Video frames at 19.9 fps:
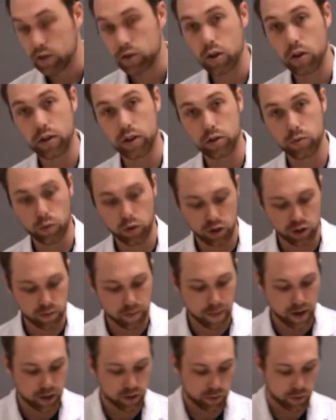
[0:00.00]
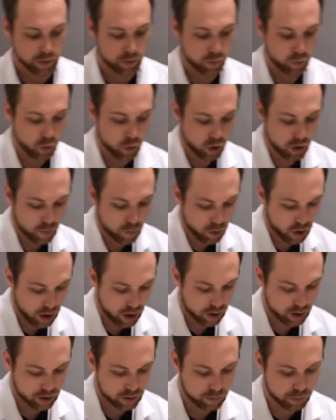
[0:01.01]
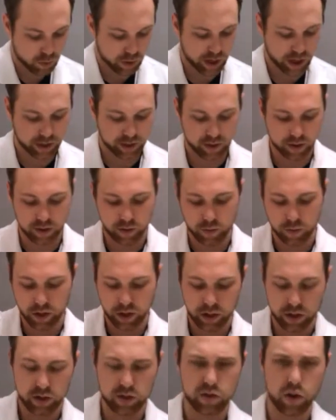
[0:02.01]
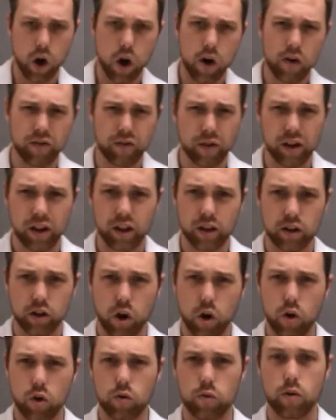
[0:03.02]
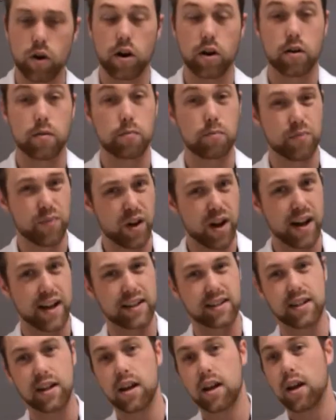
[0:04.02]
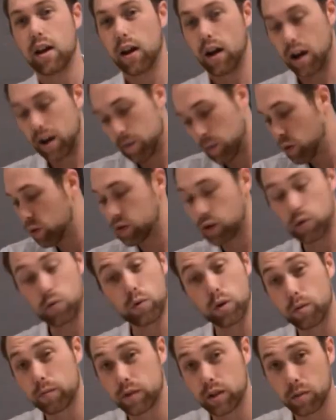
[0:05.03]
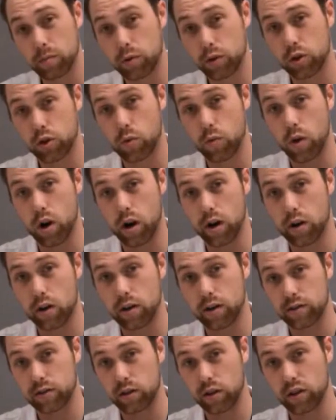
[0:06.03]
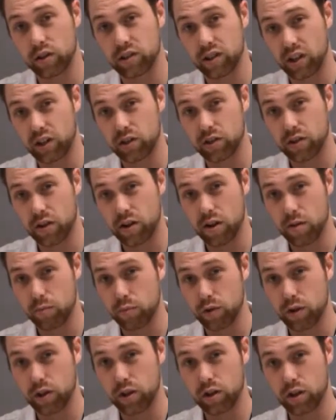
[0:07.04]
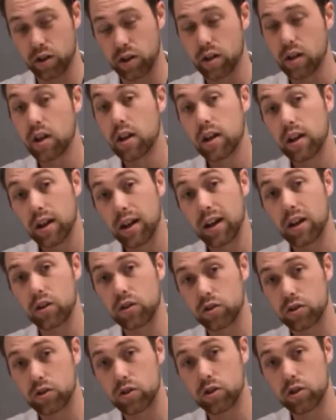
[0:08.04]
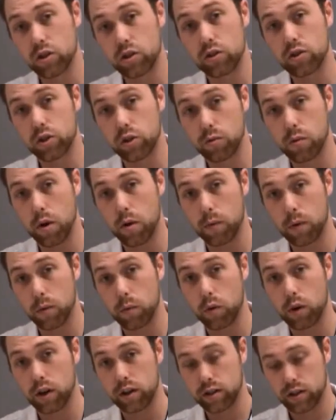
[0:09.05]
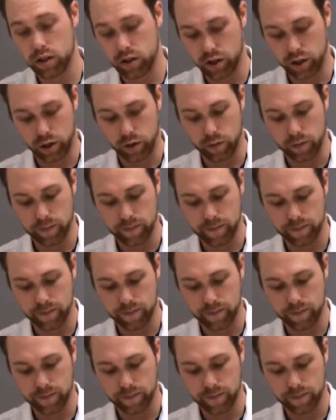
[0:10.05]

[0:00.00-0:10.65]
So this works best with warm water. The borax doesn't really dissolve well in cold water, but I'm using room temperature water, and as long as I stir it up pretty good, it'll still do what we want it to do.